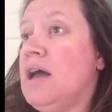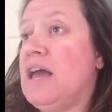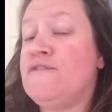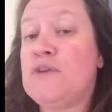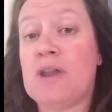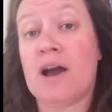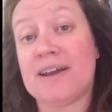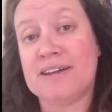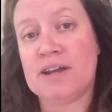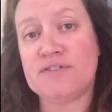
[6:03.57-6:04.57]
If you're
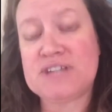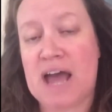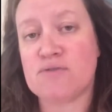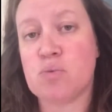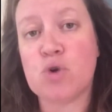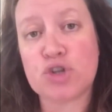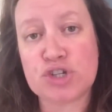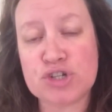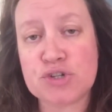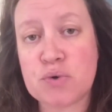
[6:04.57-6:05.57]
lucky enough to have a
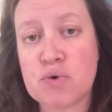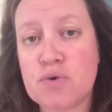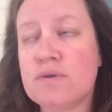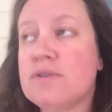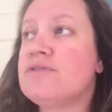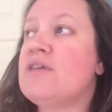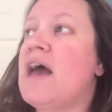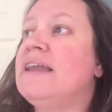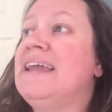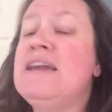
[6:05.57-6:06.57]
wooden door,
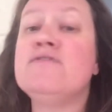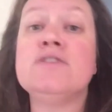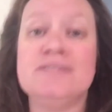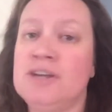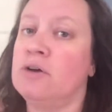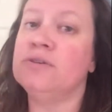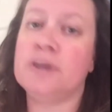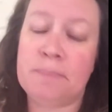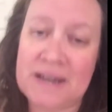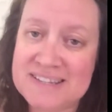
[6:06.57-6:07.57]
then even, your
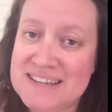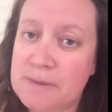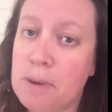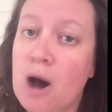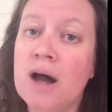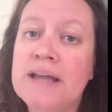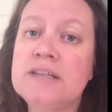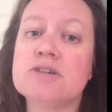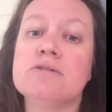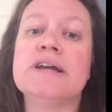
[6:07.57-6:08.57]
basic pine
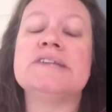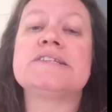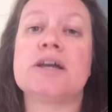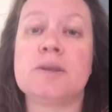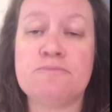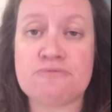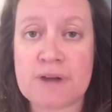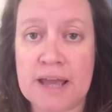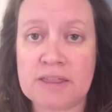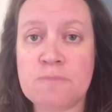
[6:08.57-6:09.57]
door is going to
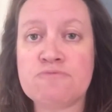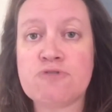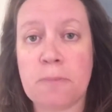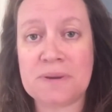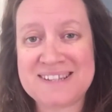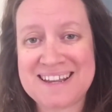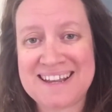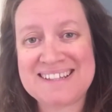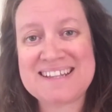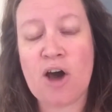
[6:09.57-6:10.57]
bring the
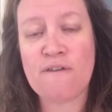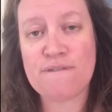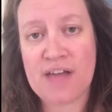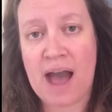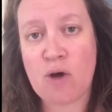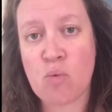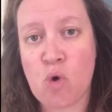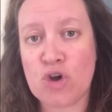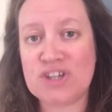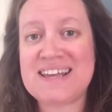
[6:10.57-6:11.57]
properties of that
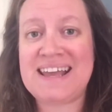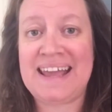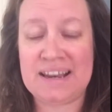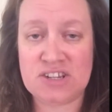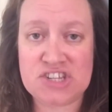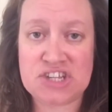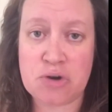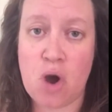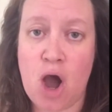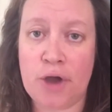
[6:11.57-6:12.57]
wood into
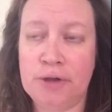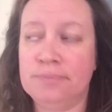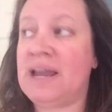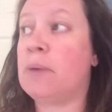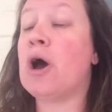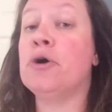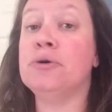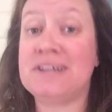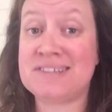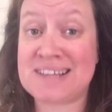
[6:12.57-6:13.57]
your home. Now,
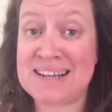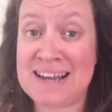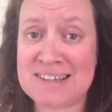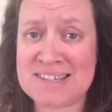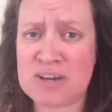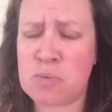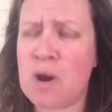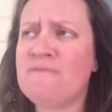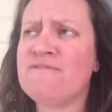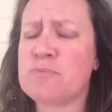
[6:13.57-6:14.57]
oak is the classic
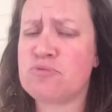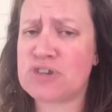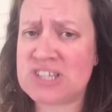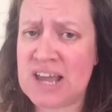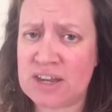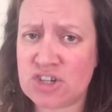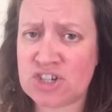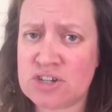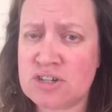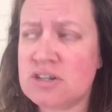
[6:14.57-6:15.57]
one for
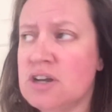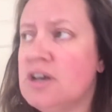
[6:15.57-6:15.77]
protection.